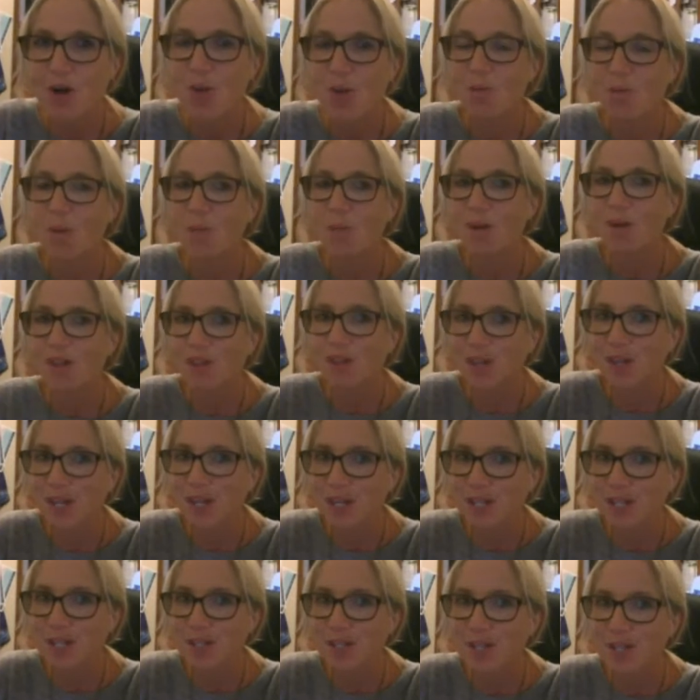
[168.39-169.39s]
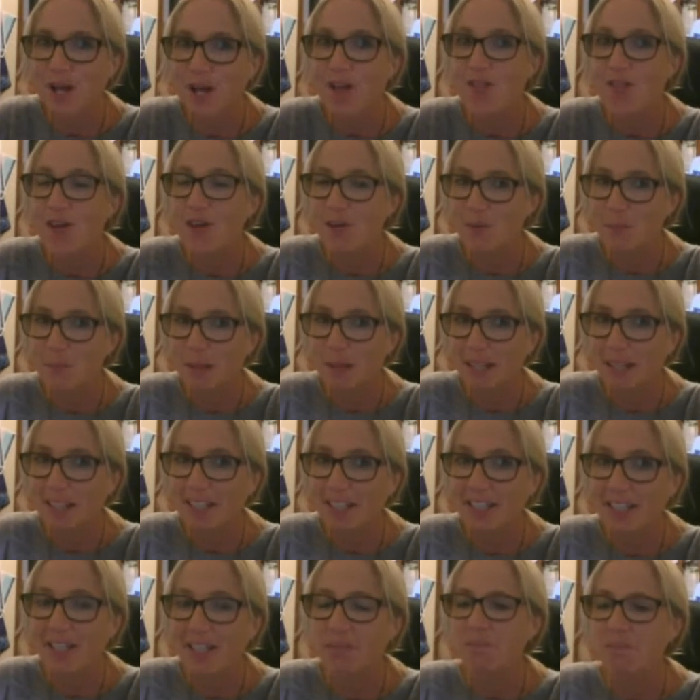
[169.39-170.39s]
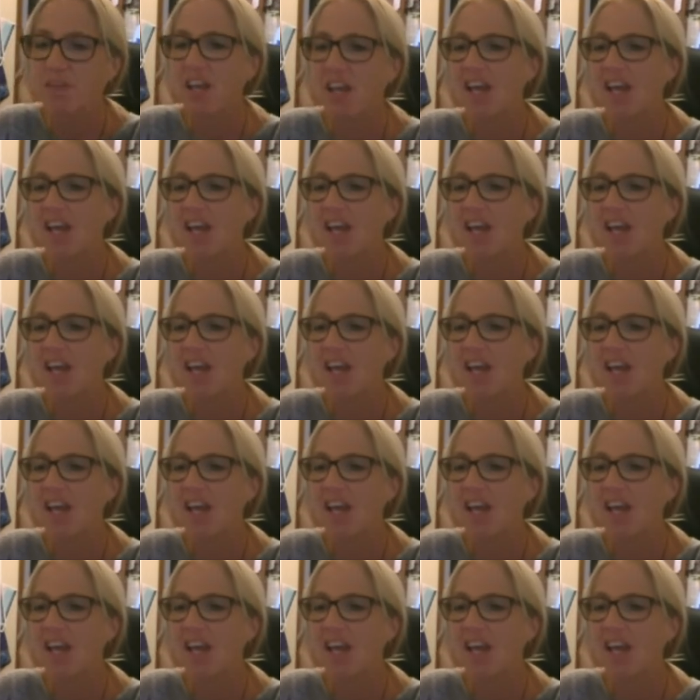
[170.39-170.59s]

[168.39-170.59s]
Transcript: what we think is their ability,